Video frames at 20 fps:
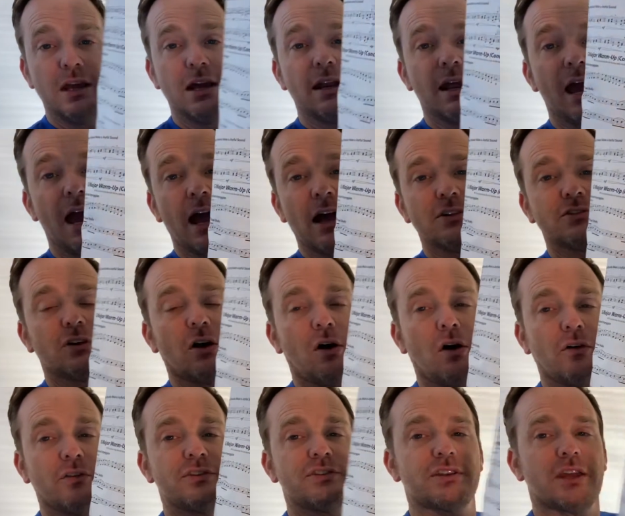it has
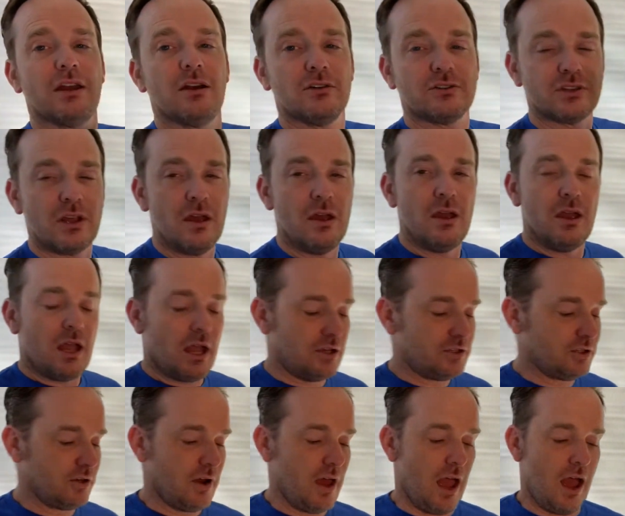all the scales and
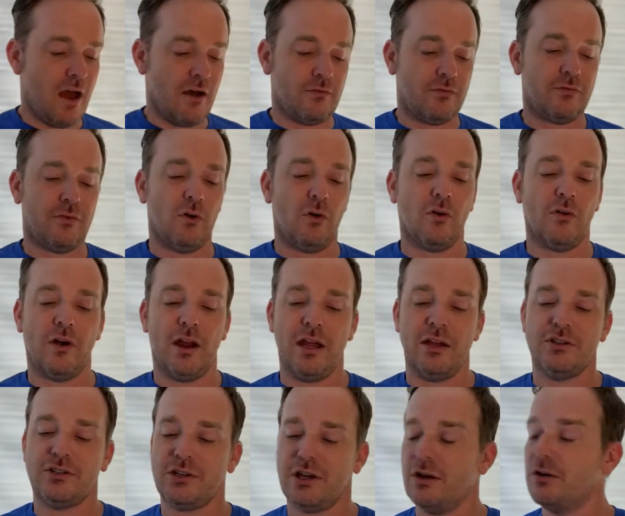should have full range
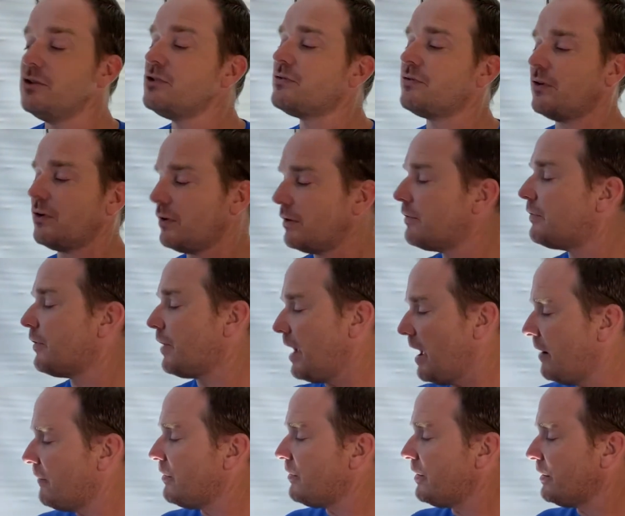scales for, for
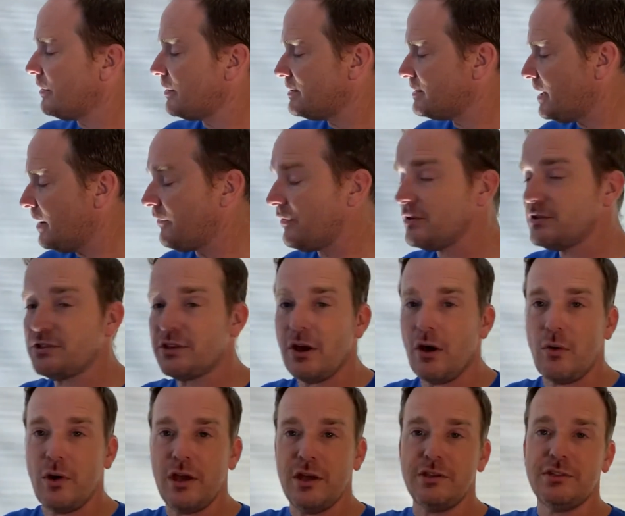everything. The difference though
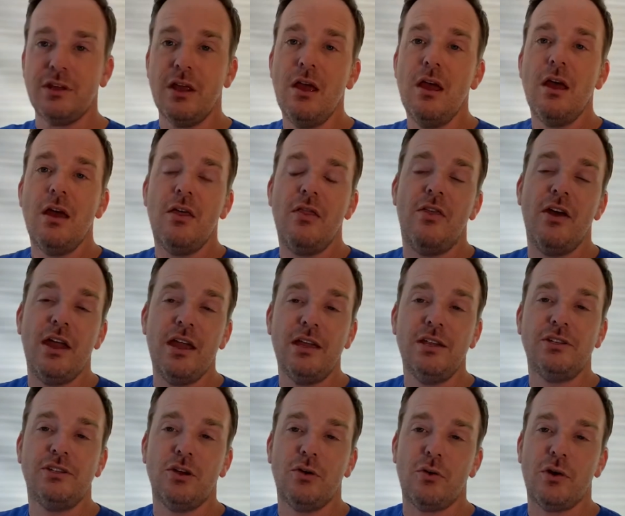is they
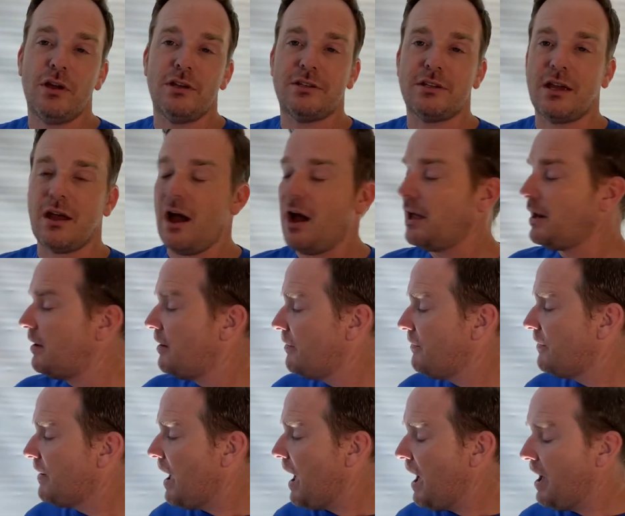do it kind of
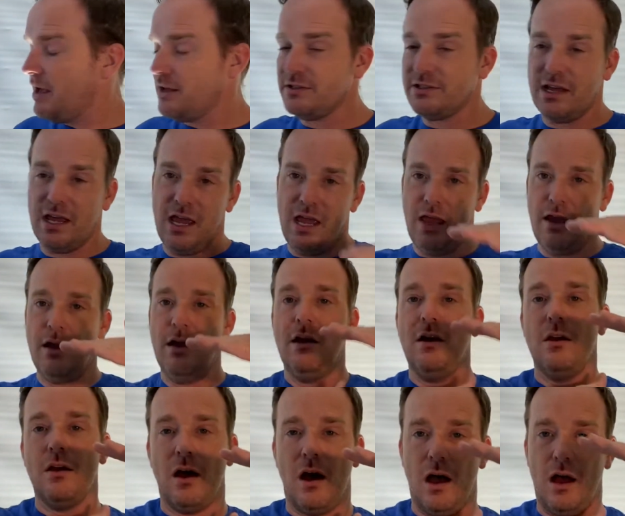as a
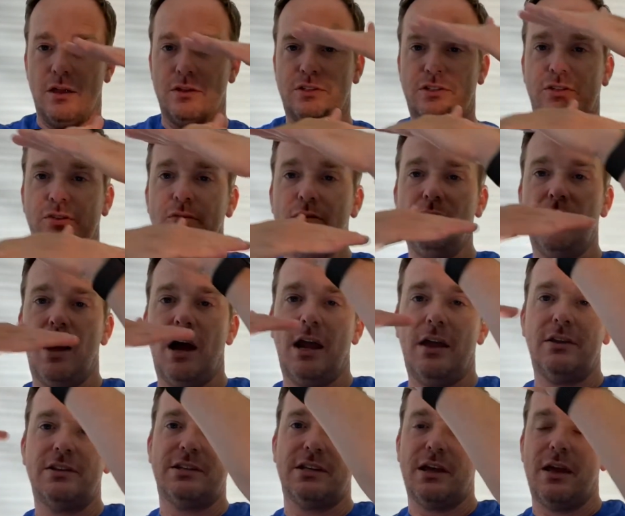uh, two
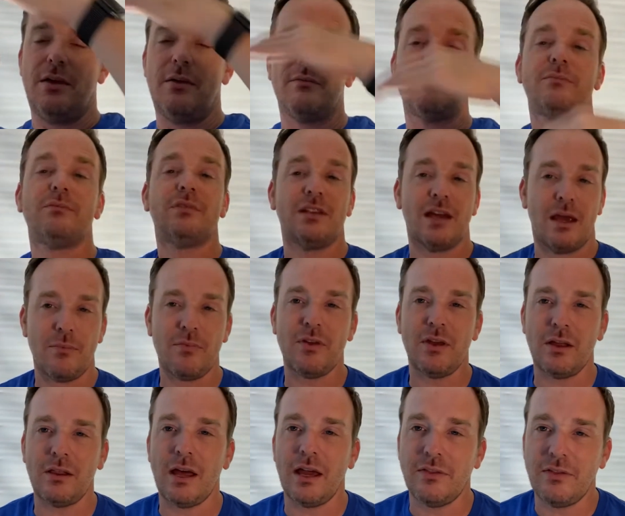line type
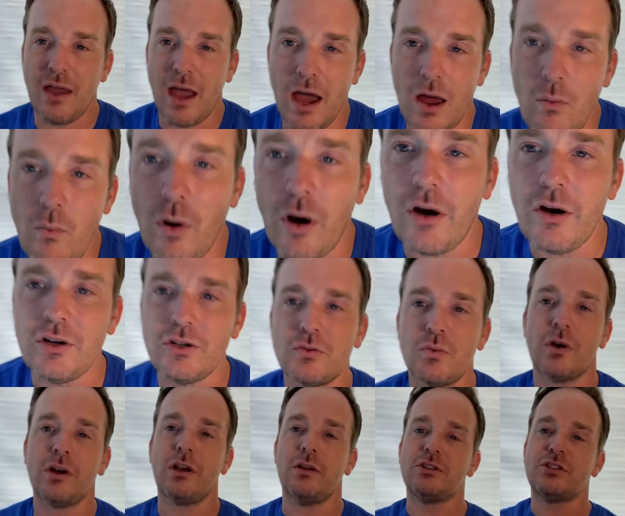thing like that, whereas we're
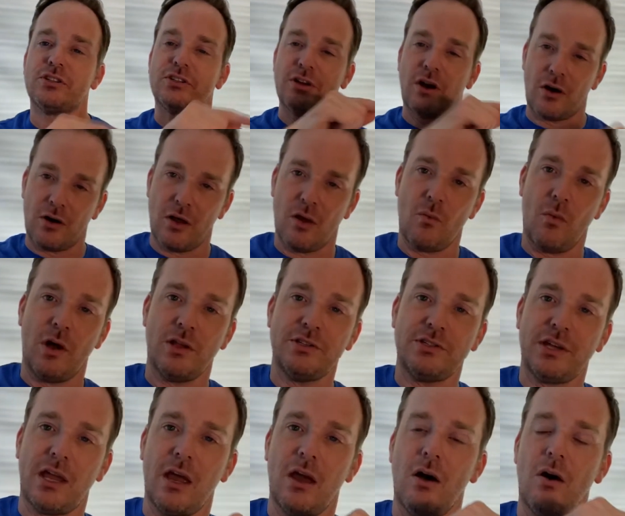gonna start on one
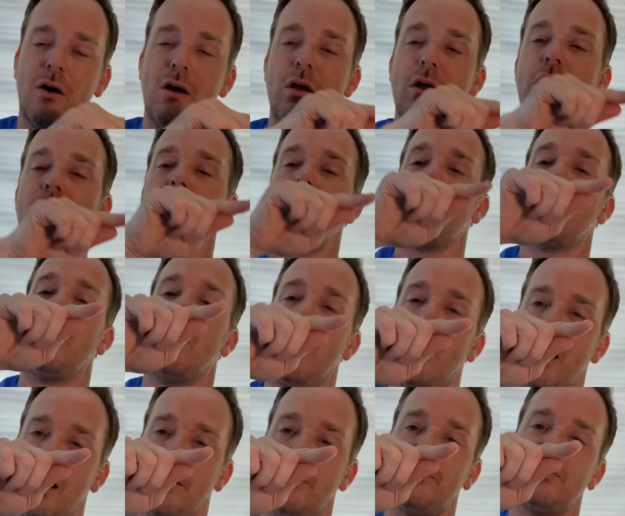scale, go
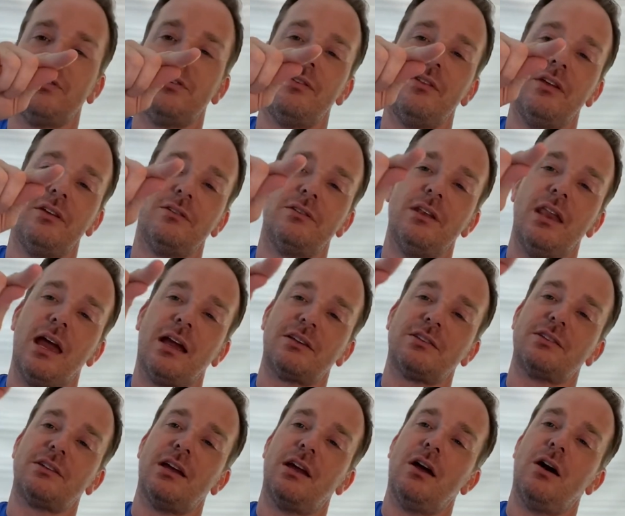up to the next
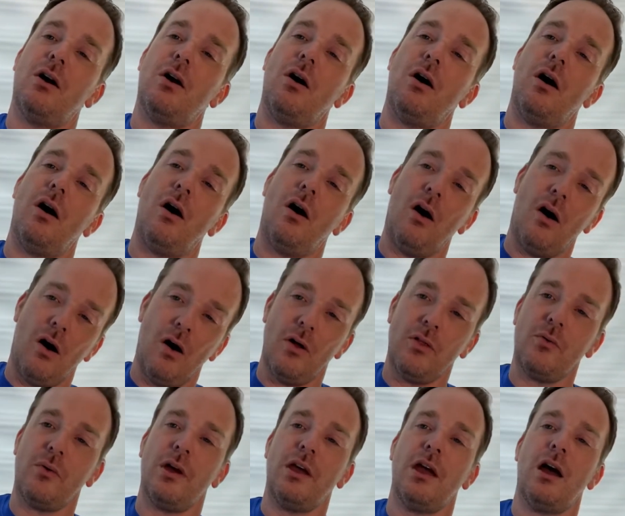scale, all the
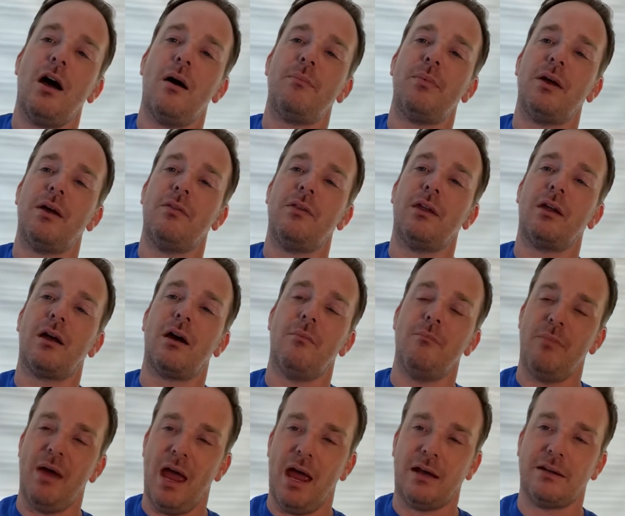way up, and then come
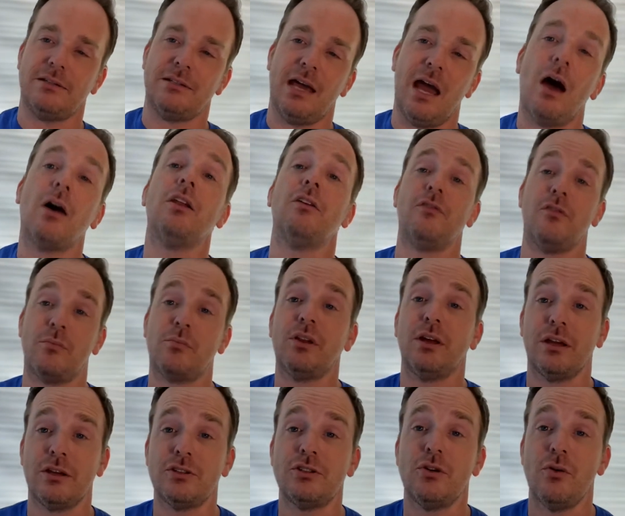back down if you're
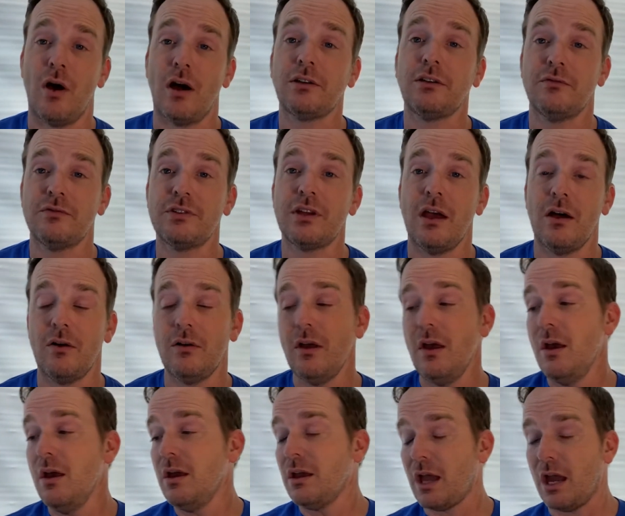playing a two octave scale.
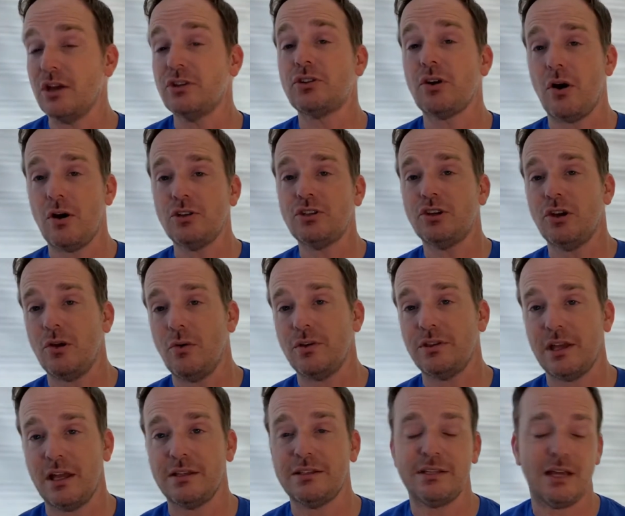Okay, so I'll show you what
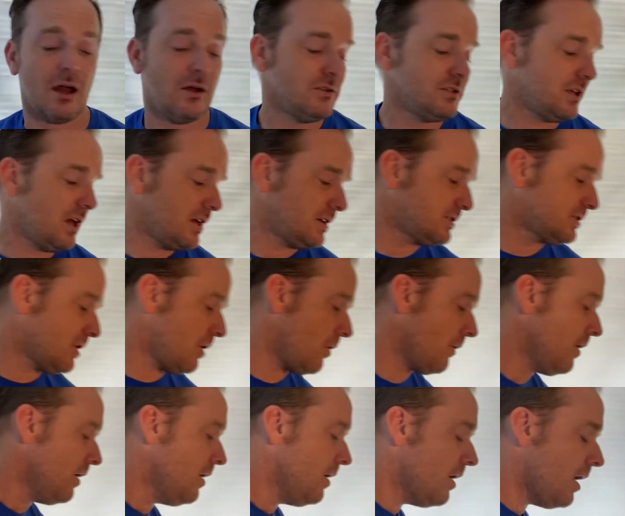that sounds like. So
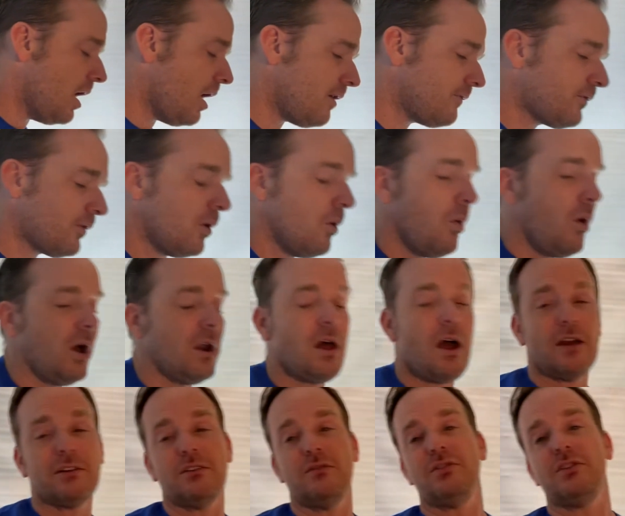uh, for a one
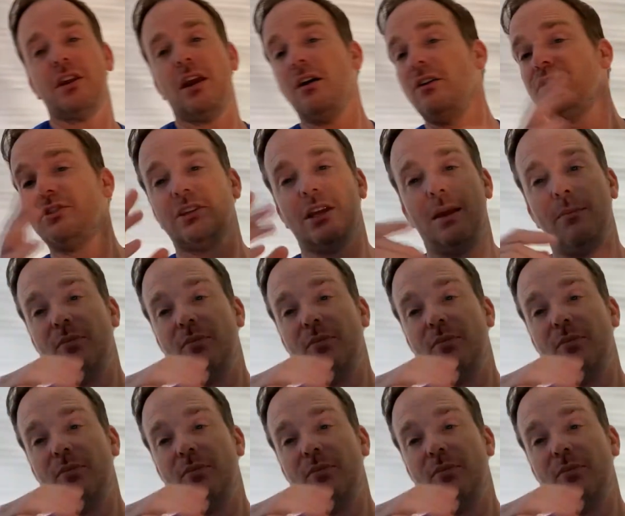octave scale, same